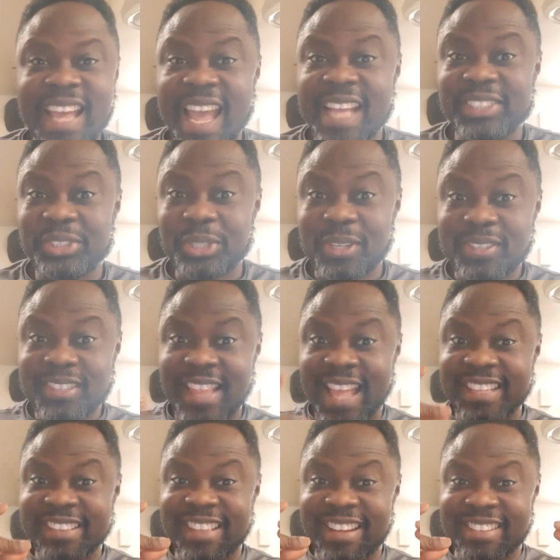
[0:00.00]
And just
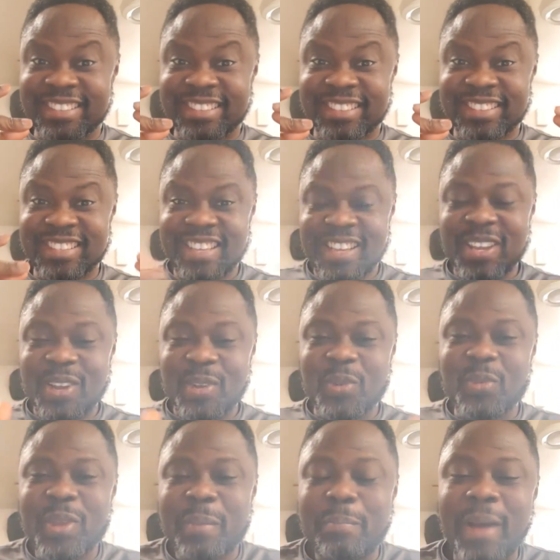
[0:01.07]
like that,
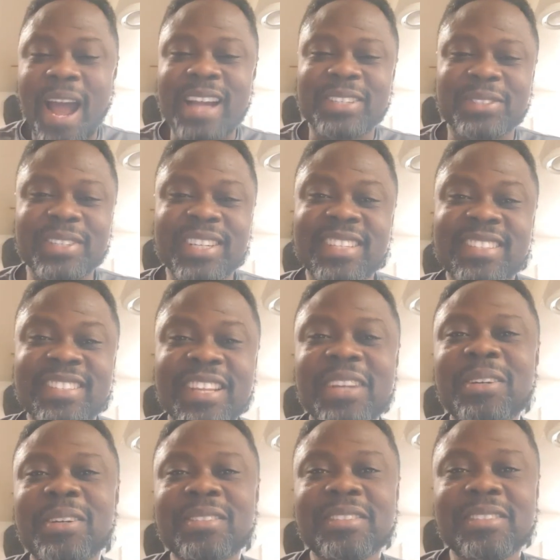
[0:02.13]
we're back to the
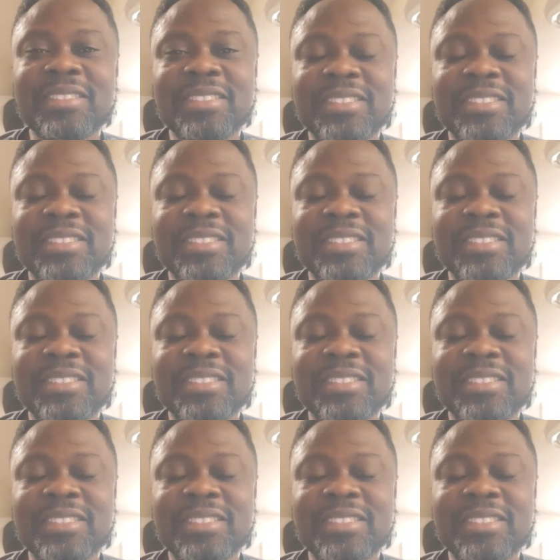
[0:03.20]
second